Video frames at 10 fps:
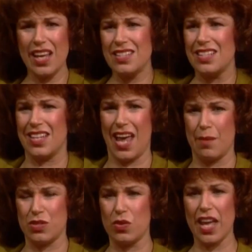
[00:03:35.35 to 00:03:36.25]

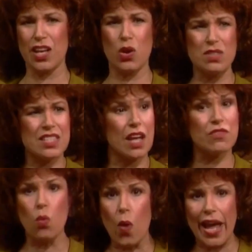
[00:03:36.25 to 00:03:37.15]
handicapped, okay? Go save
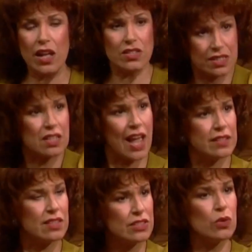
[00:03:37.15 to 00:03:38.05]
the whales. There's a lot
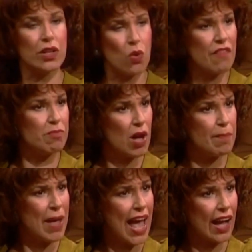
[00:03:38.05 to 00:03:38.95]
to do. Get off my
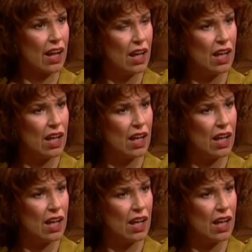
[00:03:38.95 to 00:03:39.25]
back.